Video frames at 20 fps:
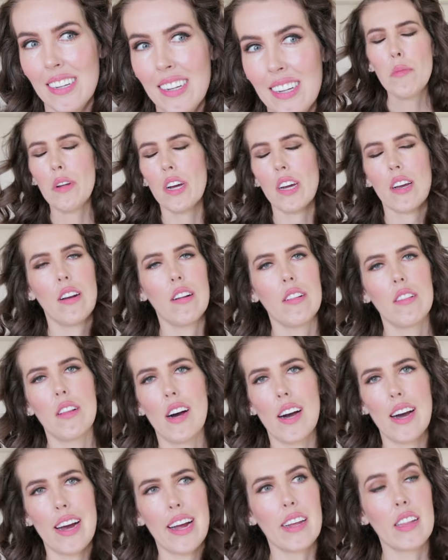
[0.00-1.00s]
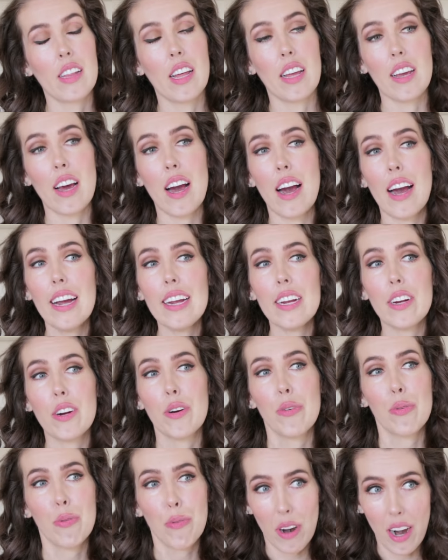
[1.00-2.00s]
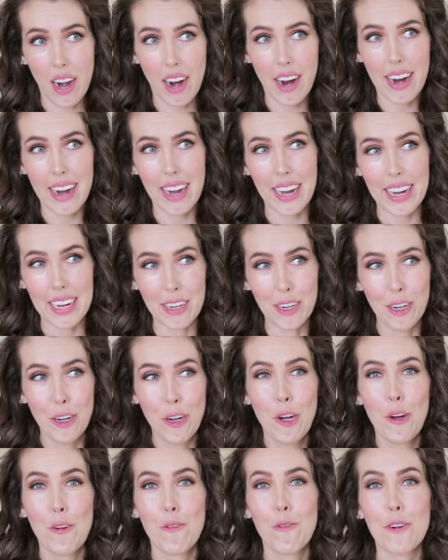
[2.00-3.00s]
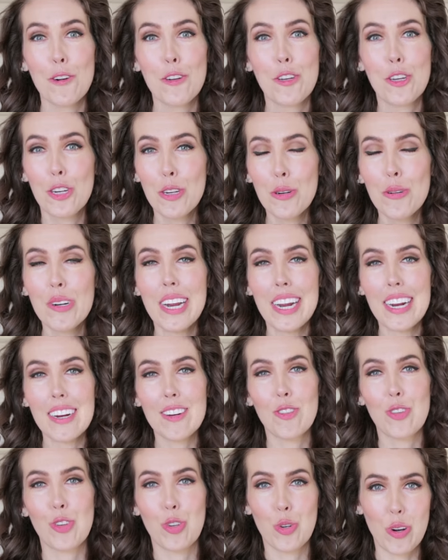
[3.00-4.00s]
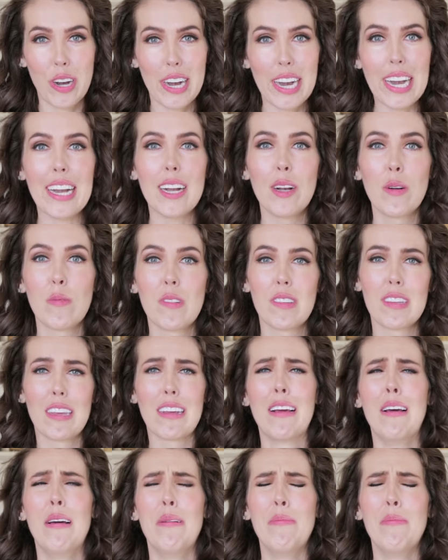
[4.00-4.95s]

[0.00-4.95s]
And I'm not gonna lie, like, I cried for two days straight and was like,